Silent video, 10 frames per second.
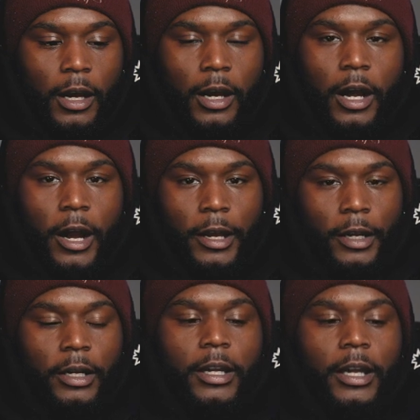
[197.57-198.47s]
Alright,
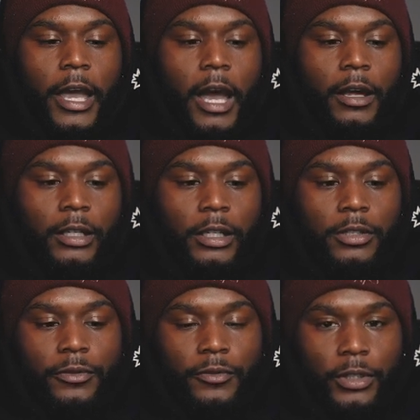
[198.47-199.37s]
how to get
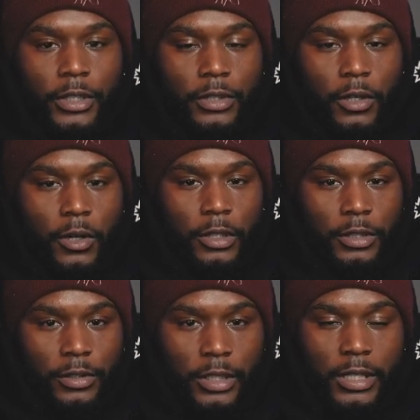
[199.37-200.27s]
your footage
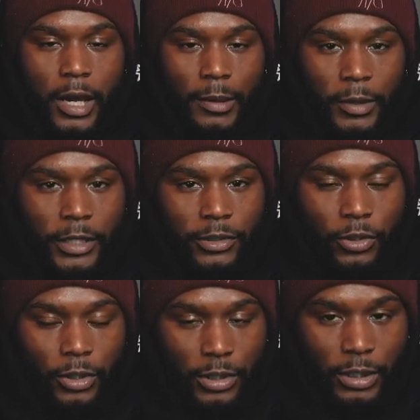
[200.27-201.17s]
onto the timeline so you
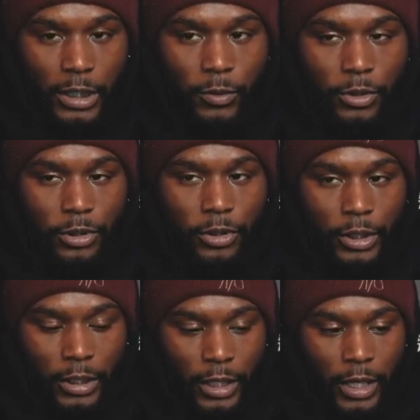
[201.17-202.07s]
can see what you're
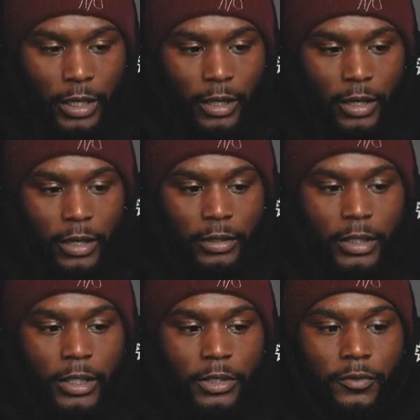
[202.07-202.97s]
looking at. To
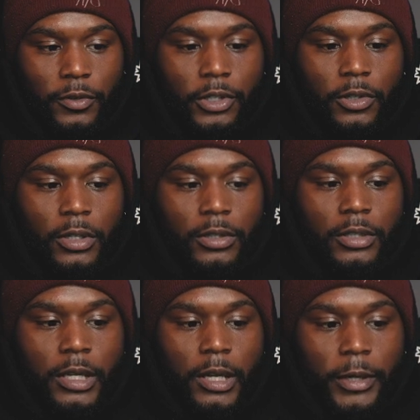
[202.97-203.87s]
get your footage onto the
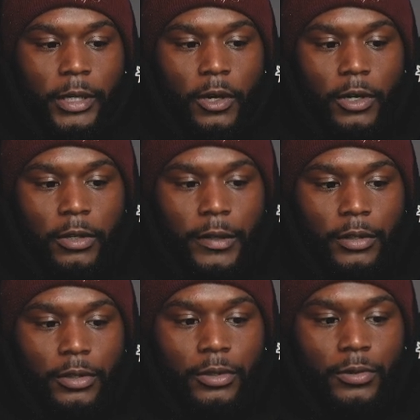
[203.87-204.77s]
timeline, all you have to
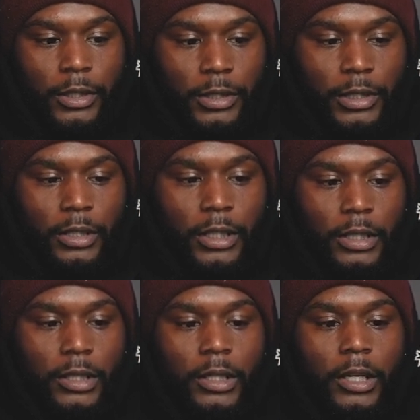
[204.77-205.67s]
do is
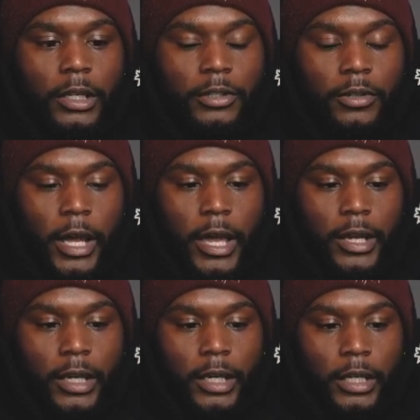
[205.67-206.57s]
click,
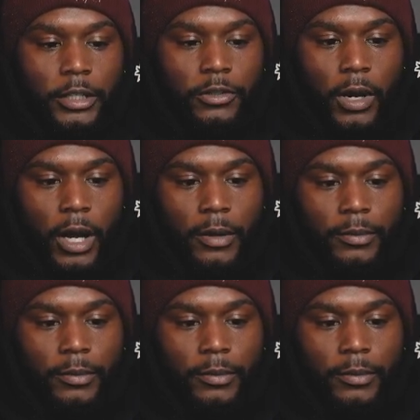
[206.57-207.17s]
drag, and drop.